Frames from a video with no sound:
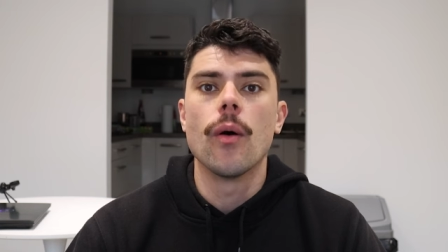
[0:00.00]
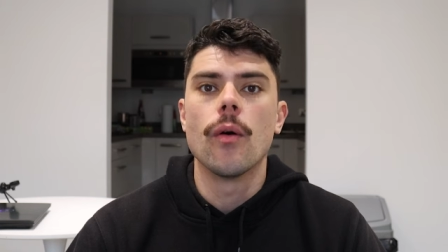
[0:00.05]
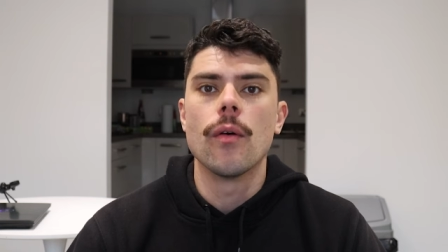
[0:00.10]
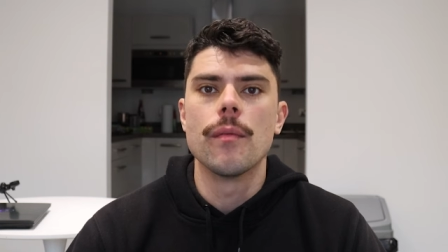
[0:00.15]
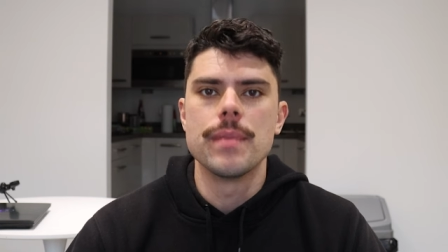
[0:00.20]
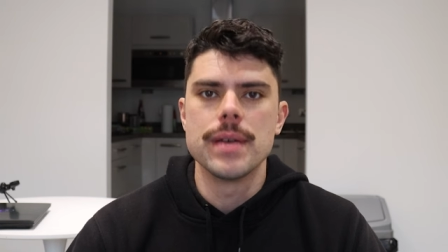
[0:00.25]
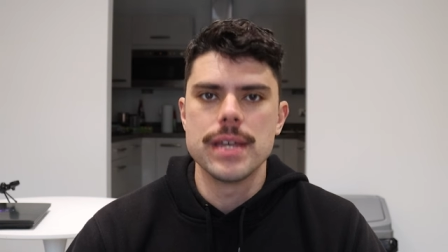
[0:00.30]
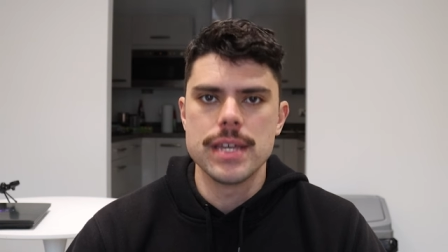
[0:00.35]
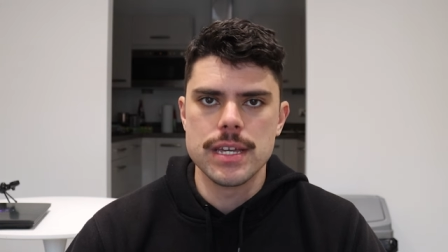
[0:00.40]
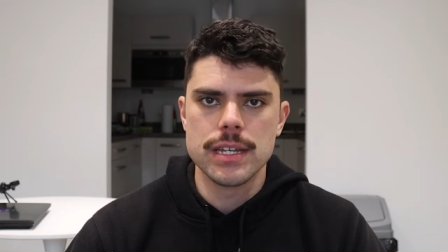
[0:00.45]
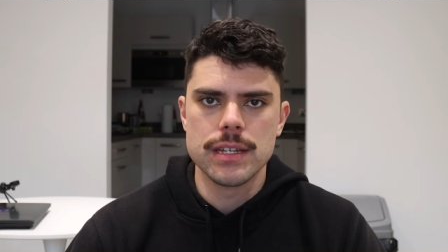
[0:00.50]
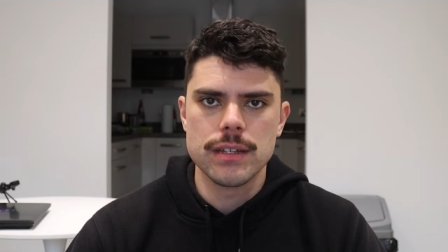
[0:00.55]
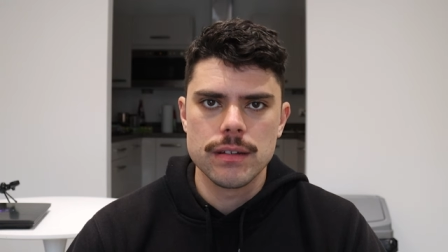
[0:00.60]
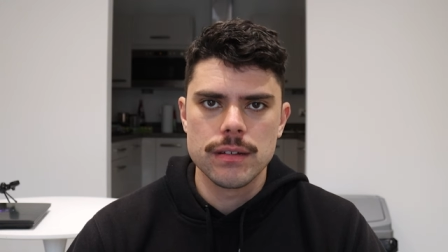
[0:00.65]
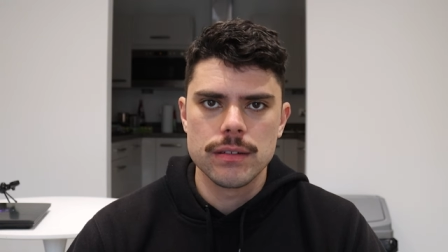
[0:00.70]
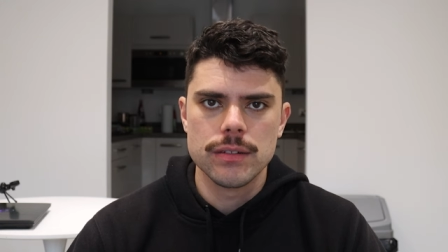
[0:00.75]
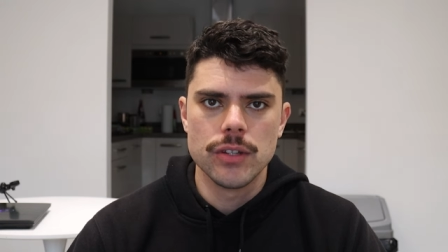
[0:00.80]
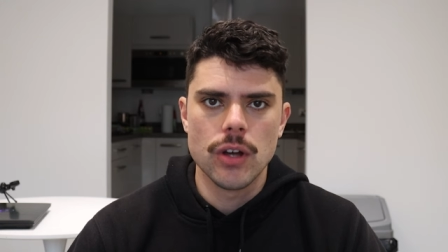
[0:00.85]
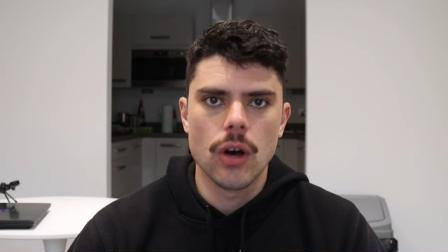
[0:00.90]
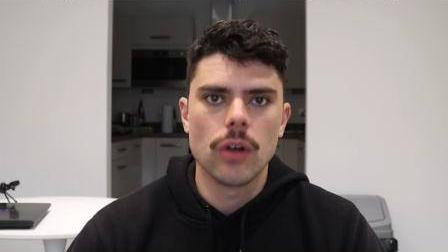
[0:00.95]
all being
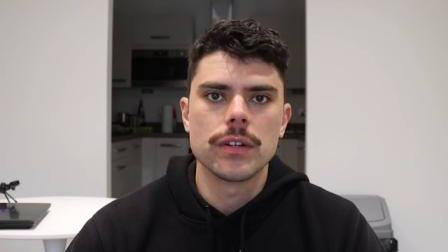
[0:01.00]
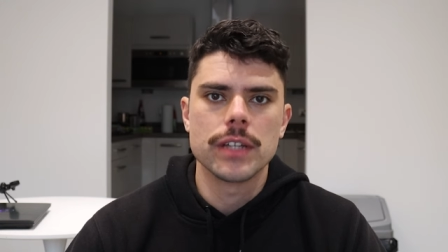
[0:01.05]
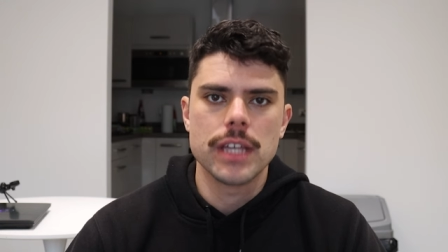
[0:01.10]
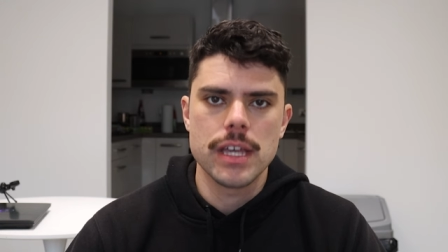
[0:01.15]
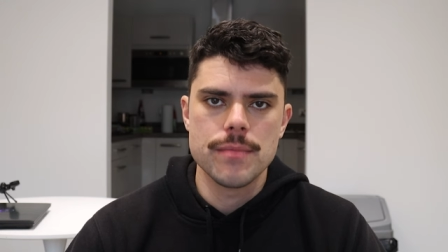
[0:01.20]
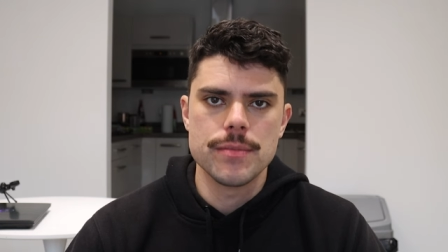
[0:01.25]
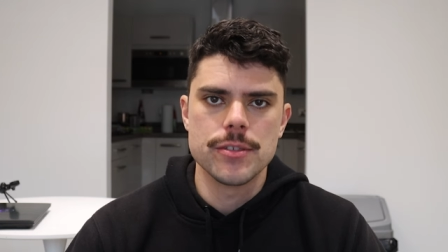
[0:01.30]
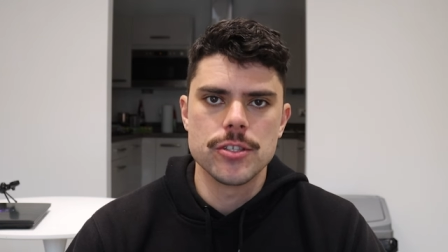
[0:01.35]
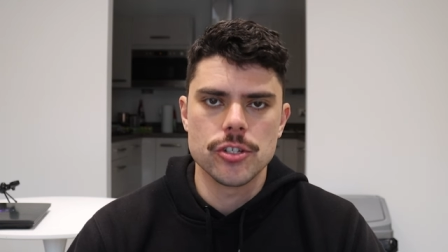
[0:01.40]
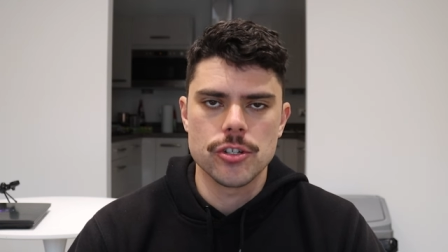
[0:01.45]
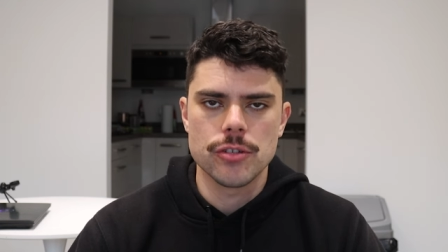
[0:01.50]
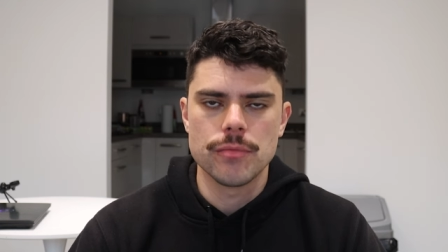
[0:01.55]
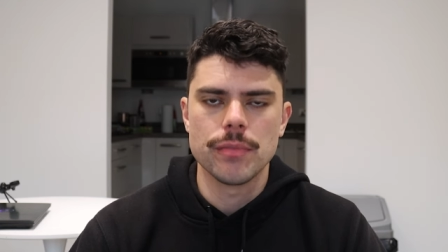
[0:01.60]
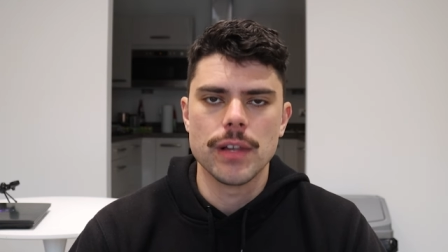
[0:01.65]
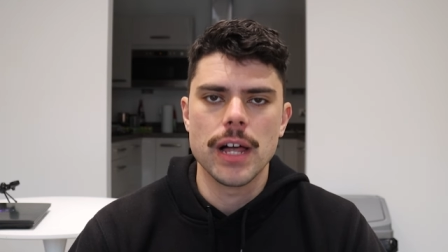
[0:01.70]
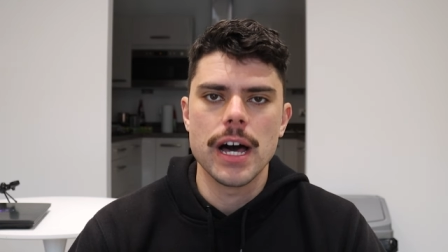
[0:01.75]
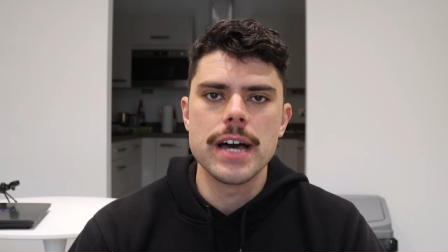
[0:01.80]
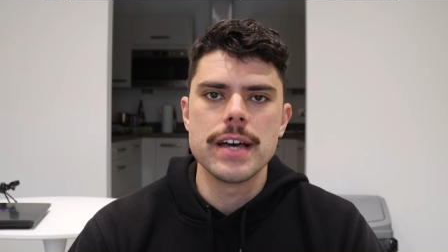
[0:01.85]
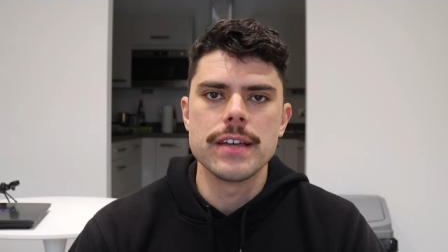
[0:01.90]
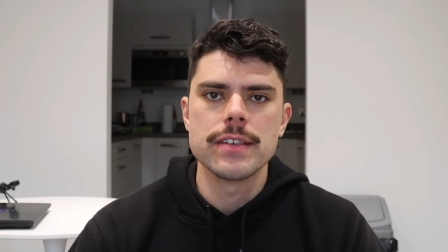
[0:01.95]
non key position
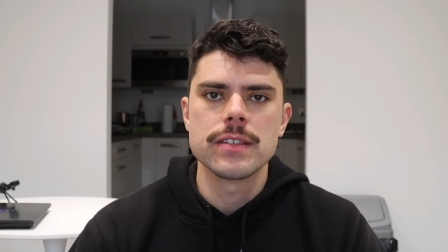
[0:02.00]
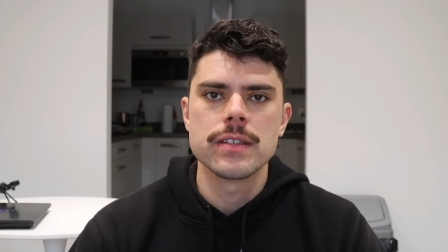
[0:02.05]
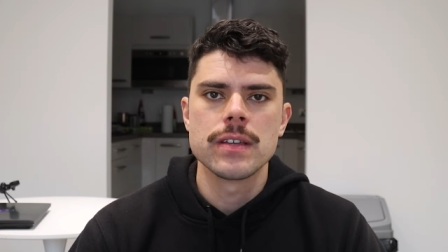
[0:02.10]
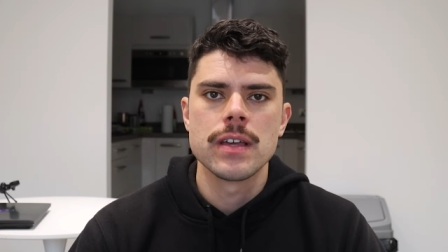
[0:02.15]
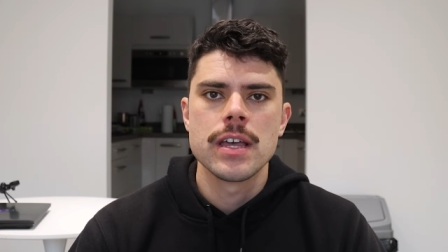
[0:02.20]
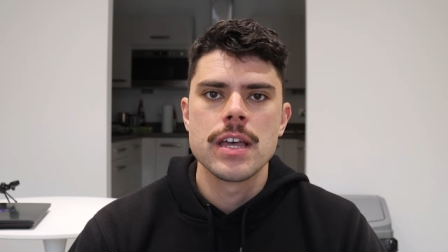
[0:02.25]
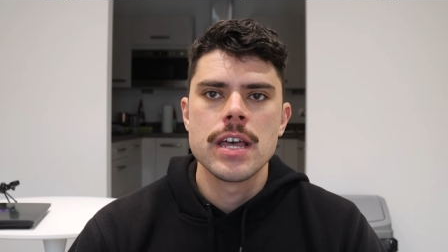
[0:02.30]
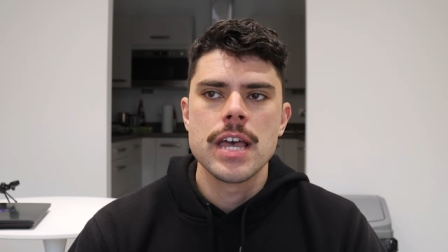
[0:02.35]
players.